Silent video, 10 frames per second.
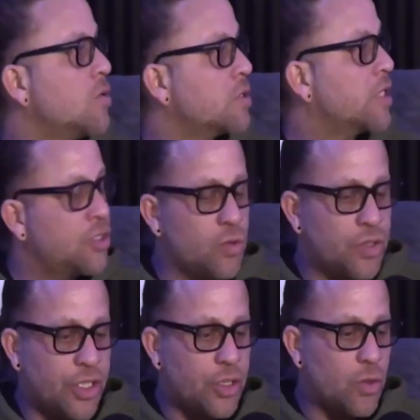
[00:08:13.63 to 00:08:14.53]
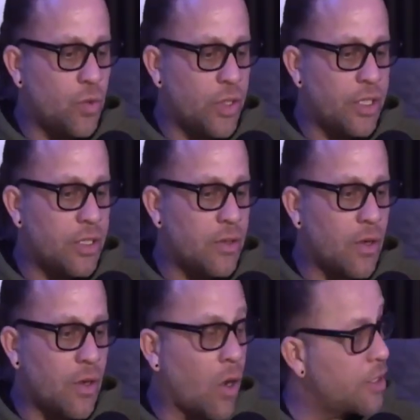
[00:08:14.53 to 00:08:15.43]
that you deal with
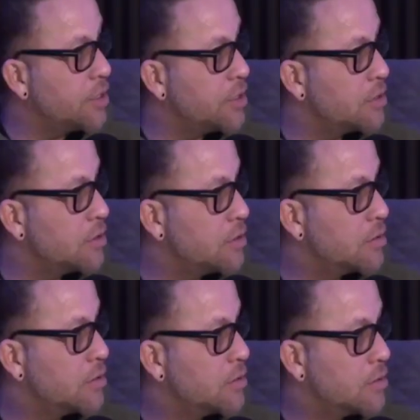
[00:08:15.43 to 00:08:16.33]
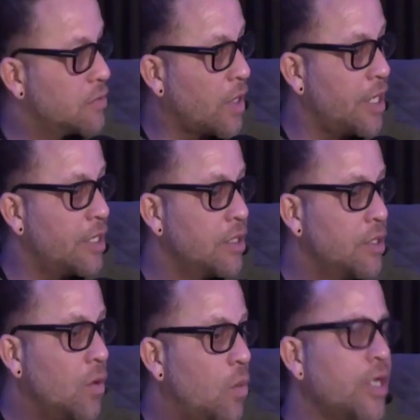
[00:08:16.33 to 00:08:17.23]
artists, right?
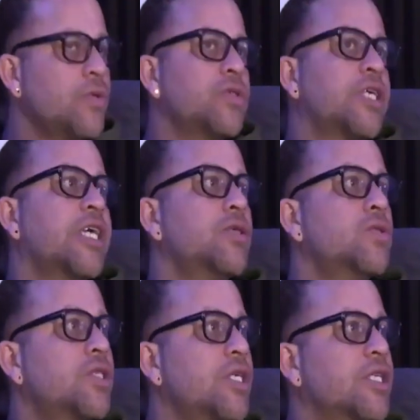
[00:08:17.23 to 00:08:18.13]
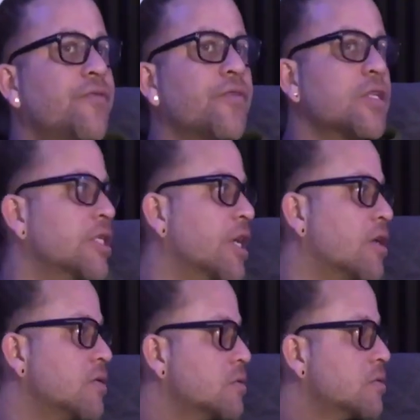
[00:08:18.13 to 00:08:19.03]
What can you say you see differently
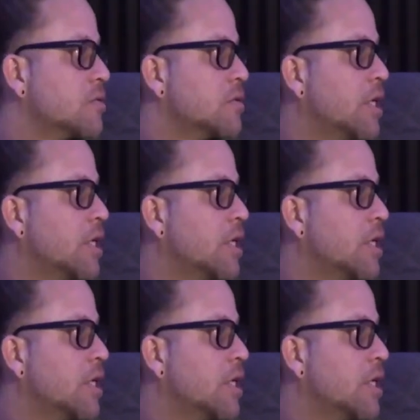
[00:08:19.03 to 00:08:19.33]
now